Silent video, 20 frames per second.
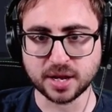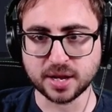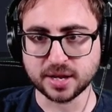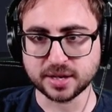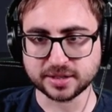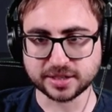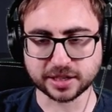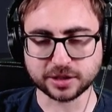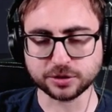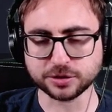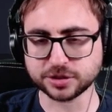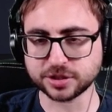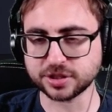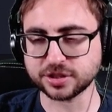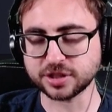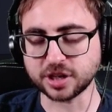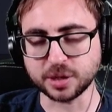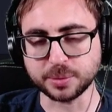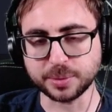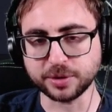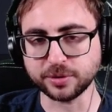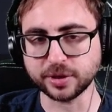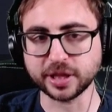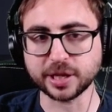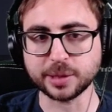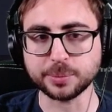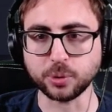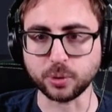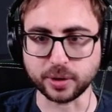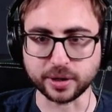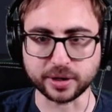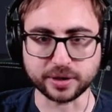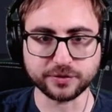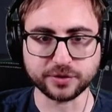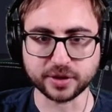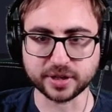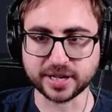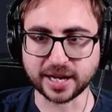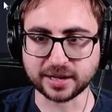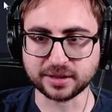Sickle's just going to be really important for a
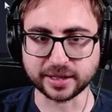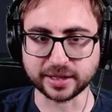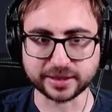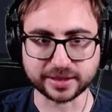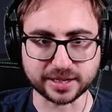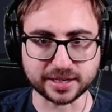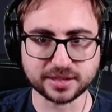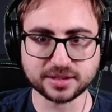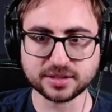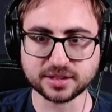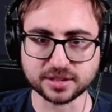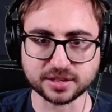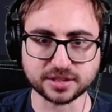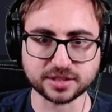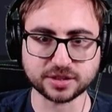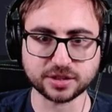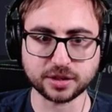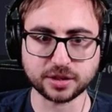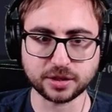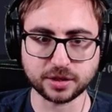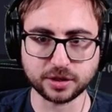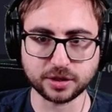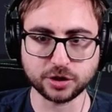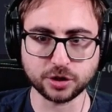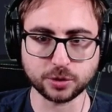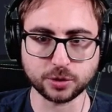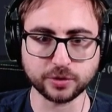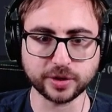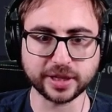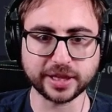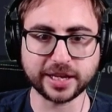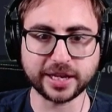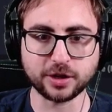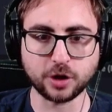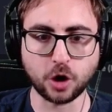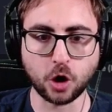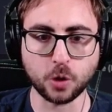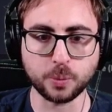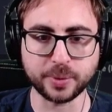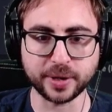deck like this because you're really
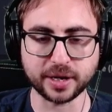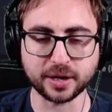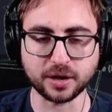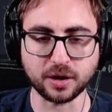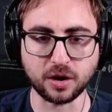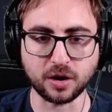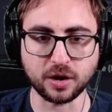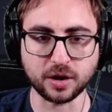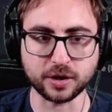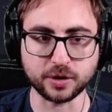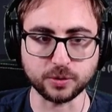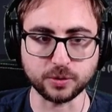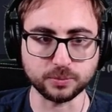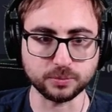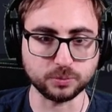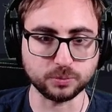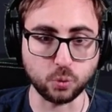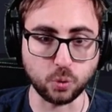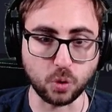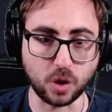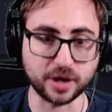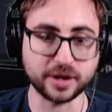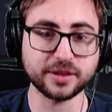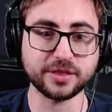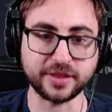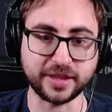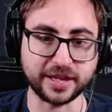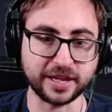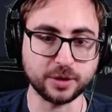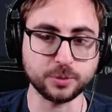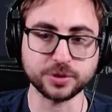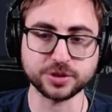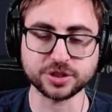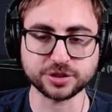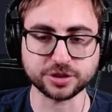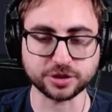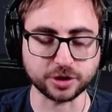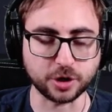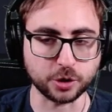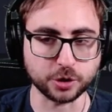hoping on one thing, which is your
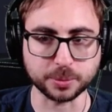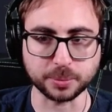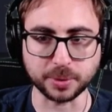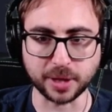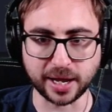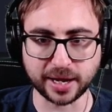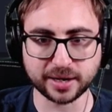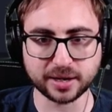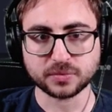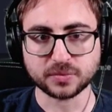Goku Black.